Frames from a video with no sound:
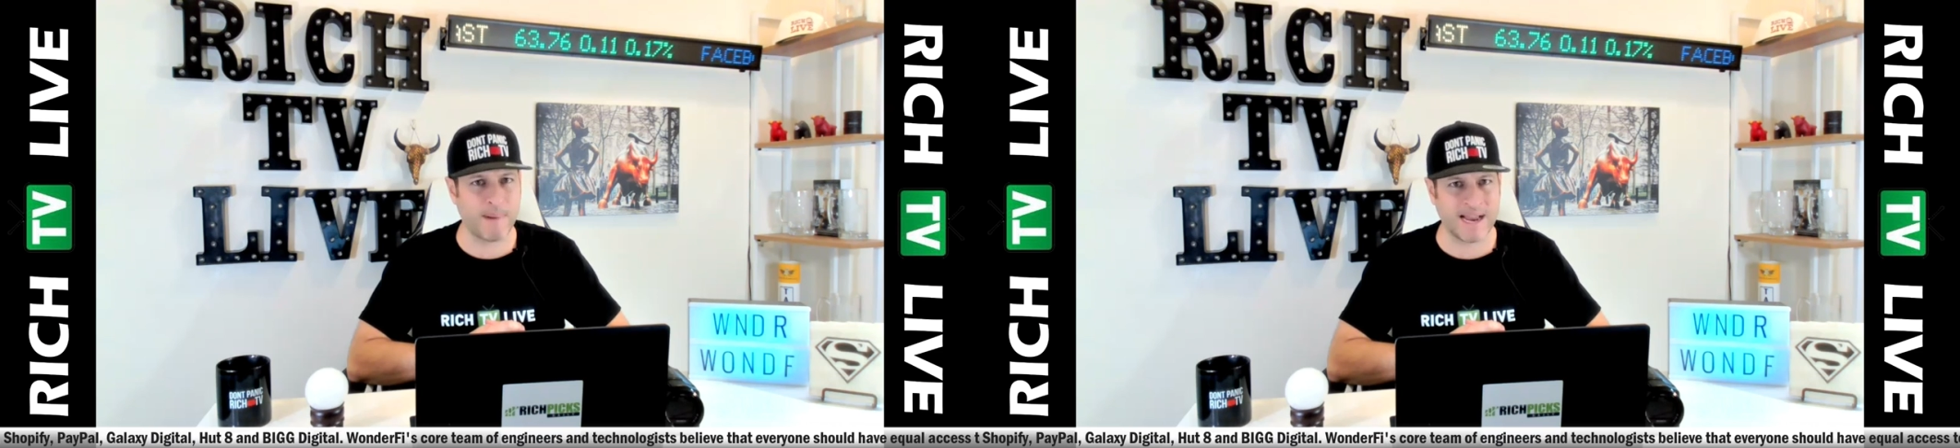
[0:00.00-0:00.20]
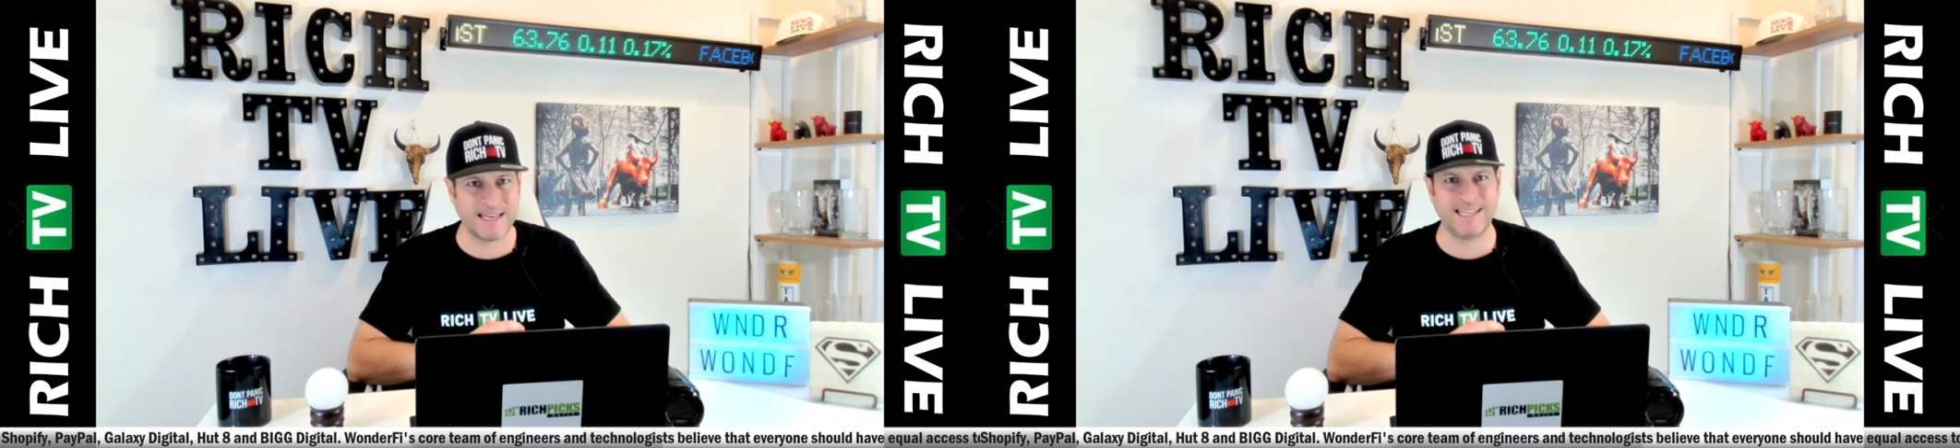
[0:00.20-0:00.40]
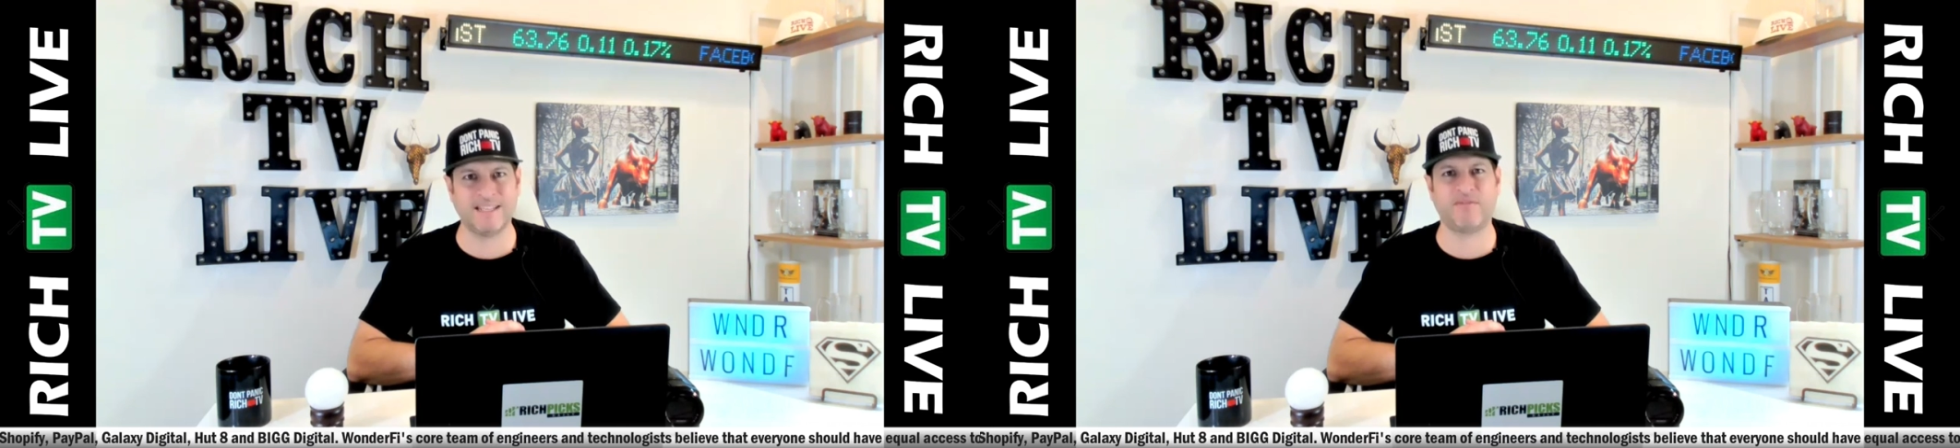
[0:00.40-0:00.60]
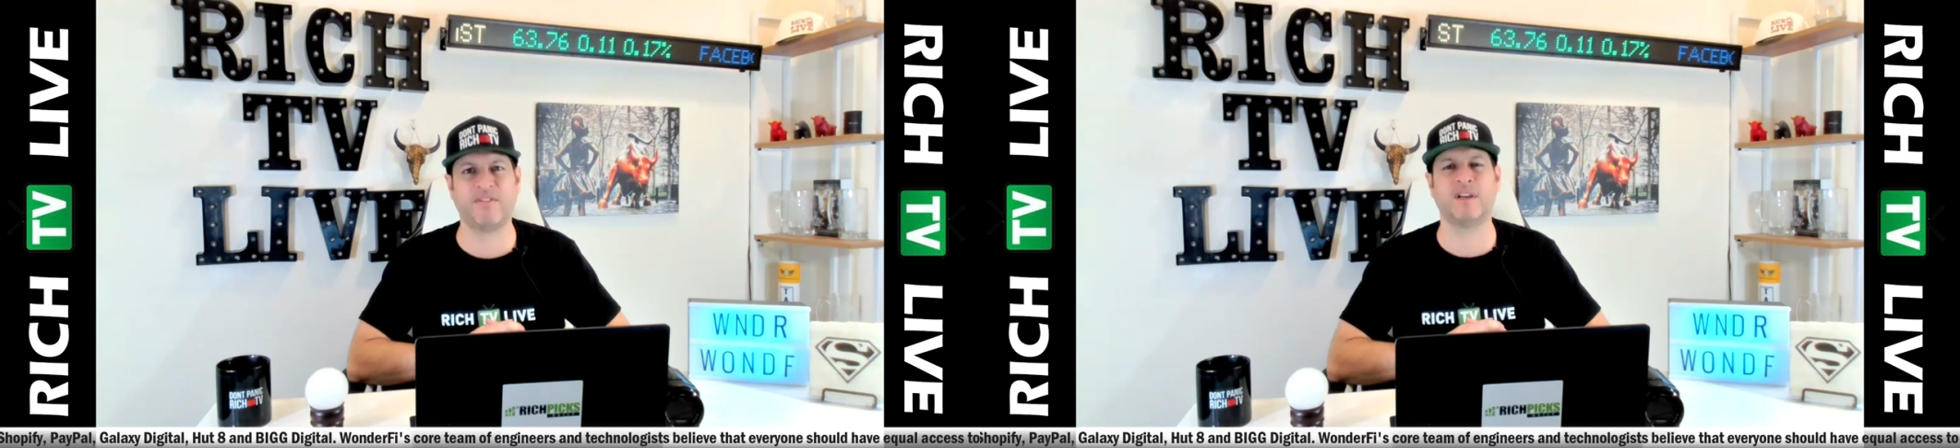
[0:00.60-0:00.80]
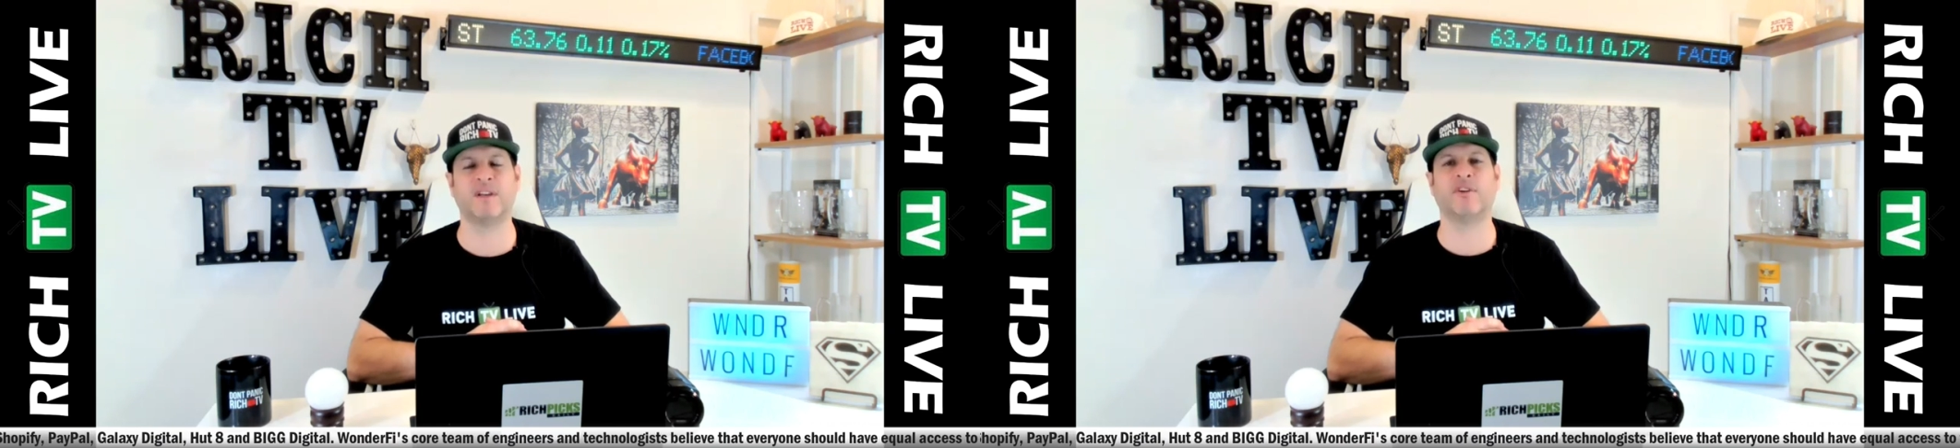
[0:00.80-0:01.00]
binding
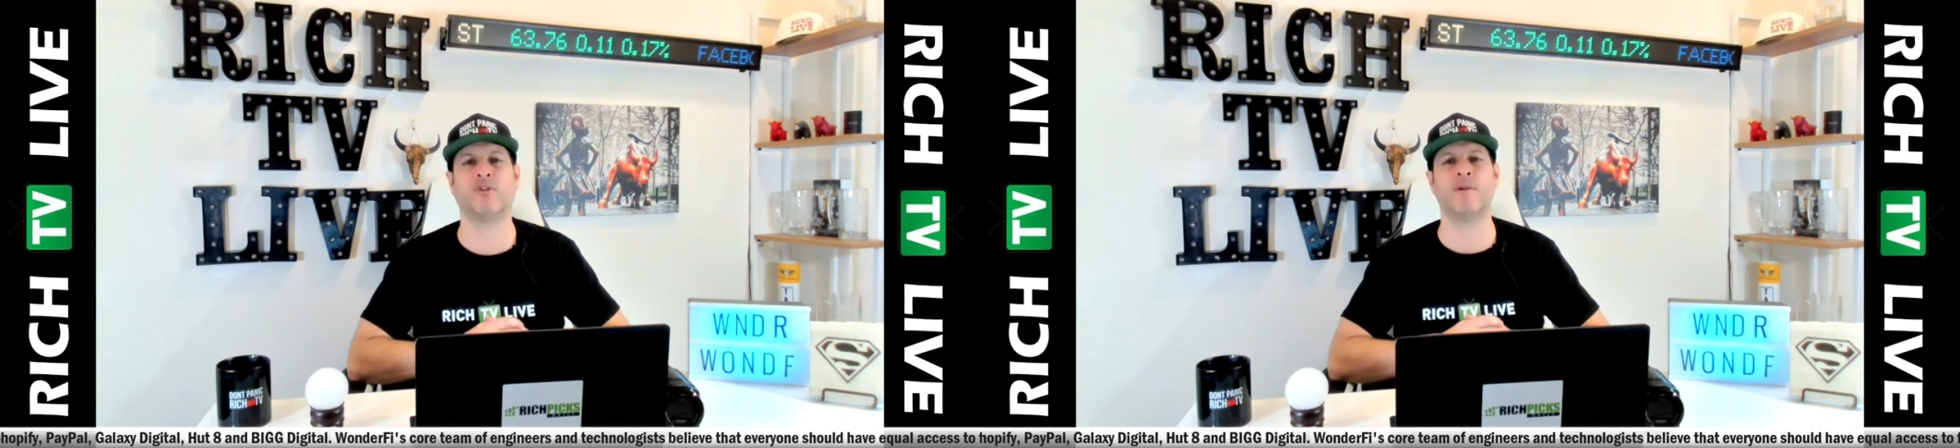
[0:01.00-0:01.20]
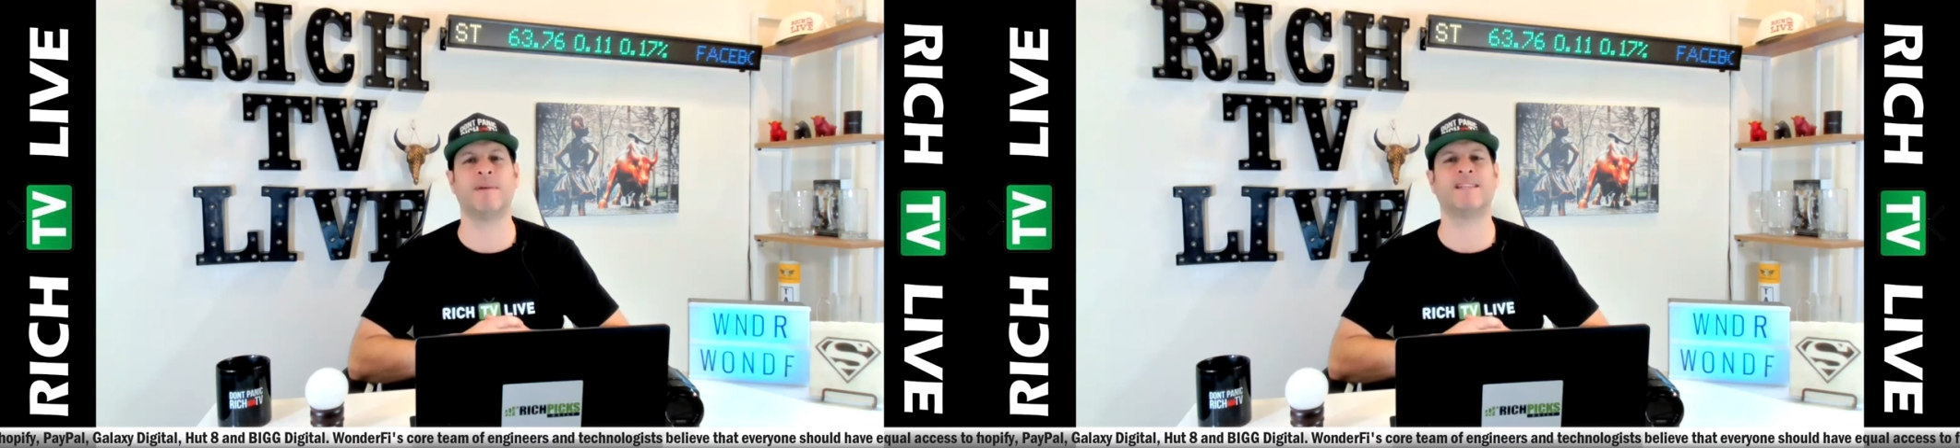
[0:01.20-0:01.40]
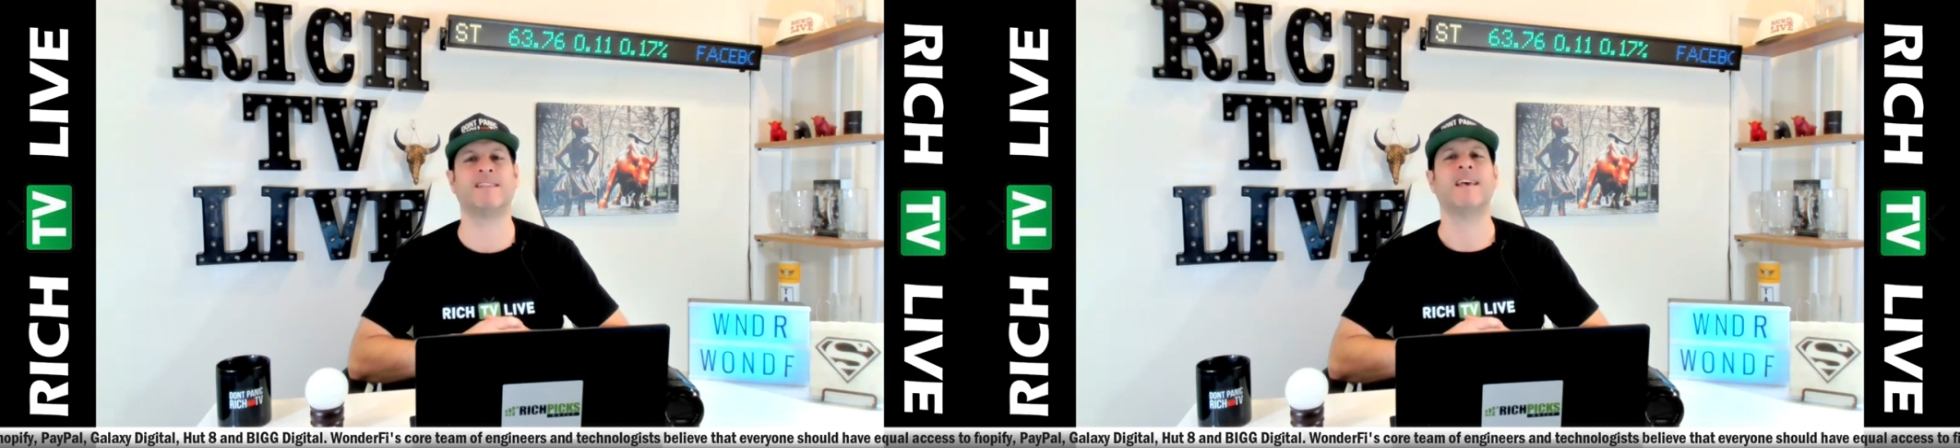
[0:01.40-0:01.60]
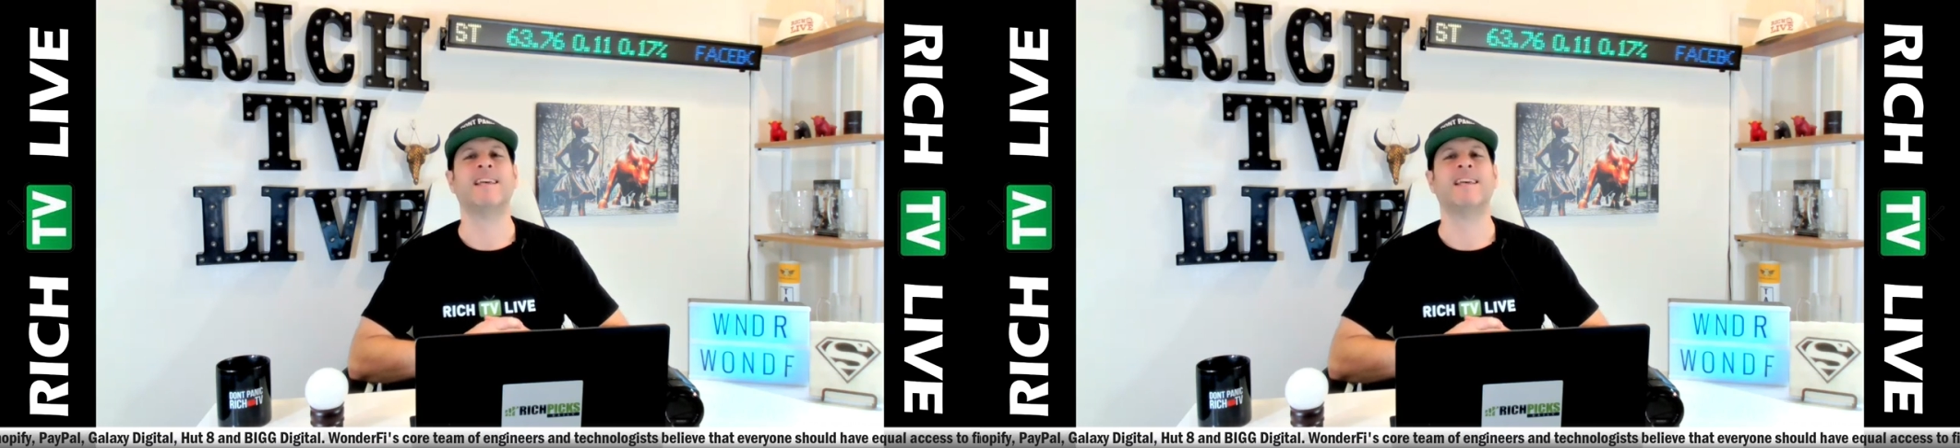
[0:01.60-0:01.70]
definitive agreement